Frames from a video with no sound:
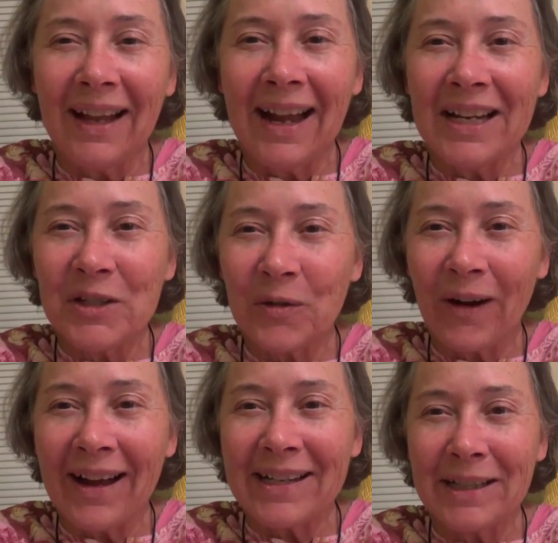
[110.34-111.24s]
I
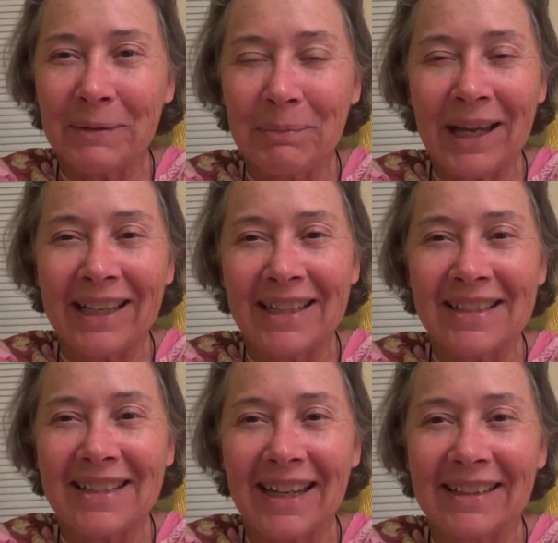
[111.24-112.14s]
tried
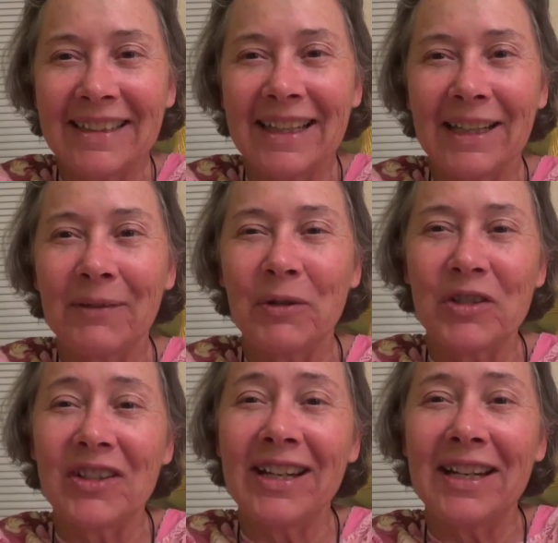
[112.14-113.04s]
Peggy's technique, which
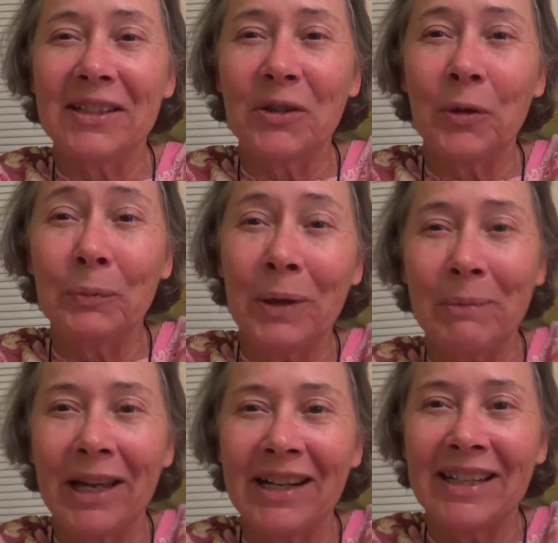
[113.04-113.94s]
she had told me
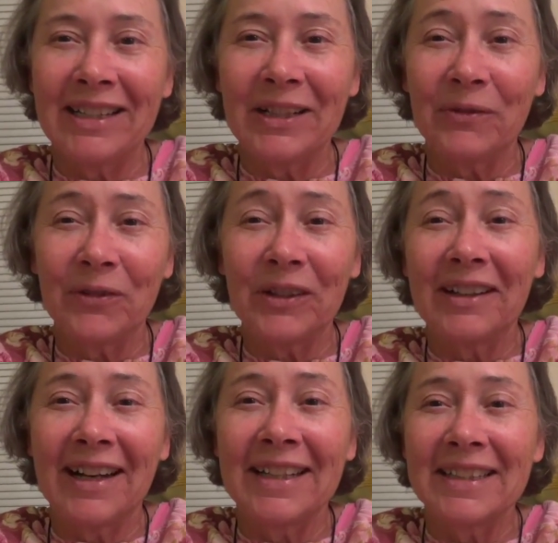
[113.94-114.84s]
about in a different
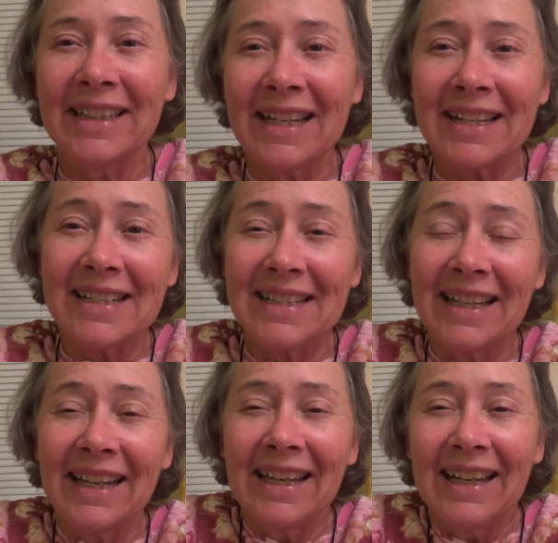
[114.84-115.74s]
context,
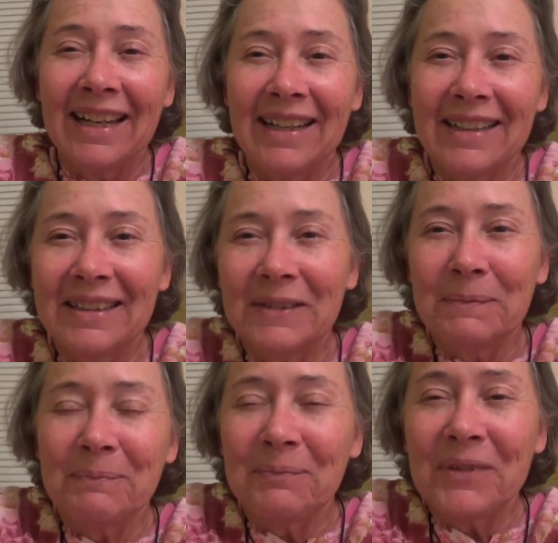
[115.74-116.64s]

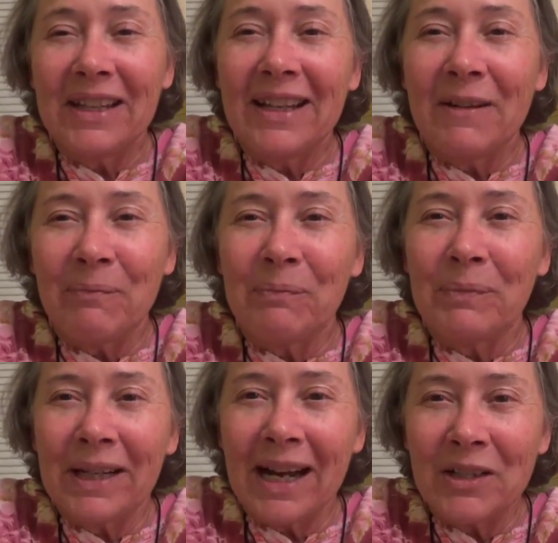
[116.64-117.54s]

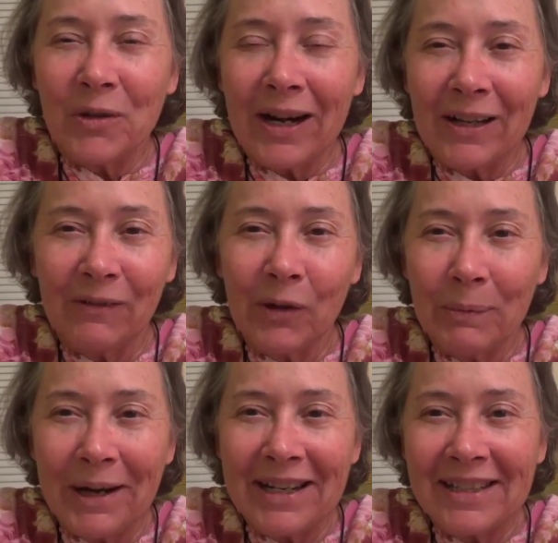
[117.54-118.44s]
but I tried it for
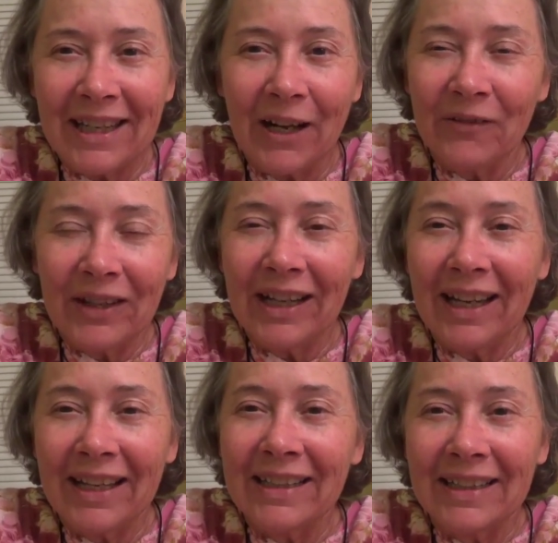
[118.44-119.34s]
myself, and
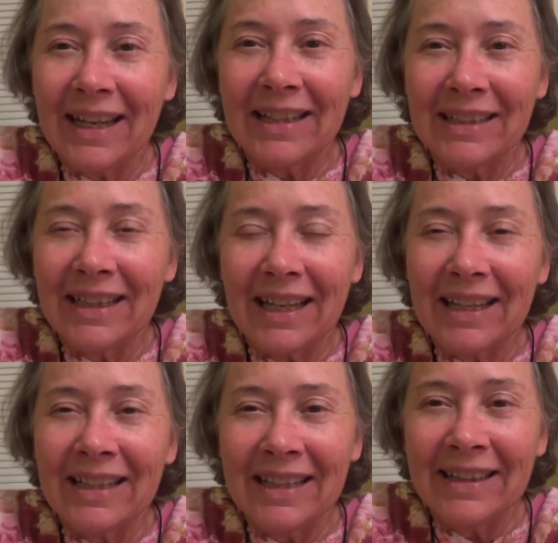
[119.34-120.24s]

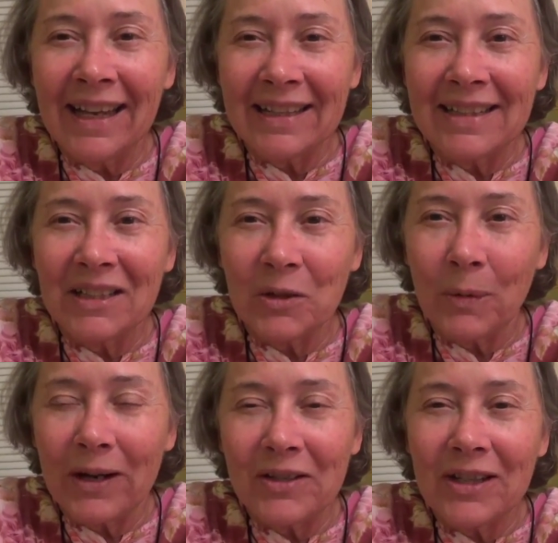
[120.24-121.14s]
in that
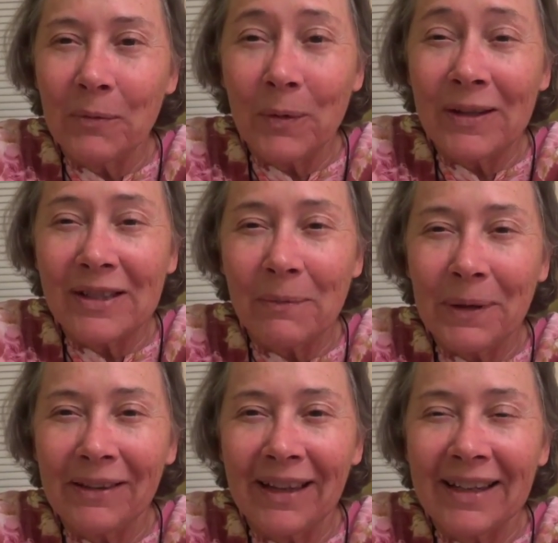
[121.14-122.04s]
situation it went
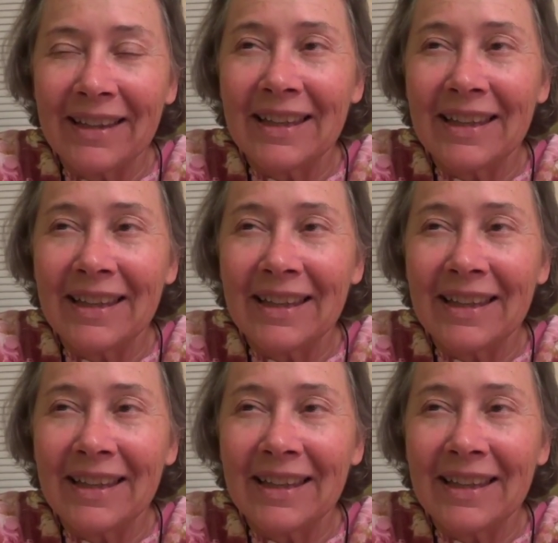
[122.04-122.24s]
something like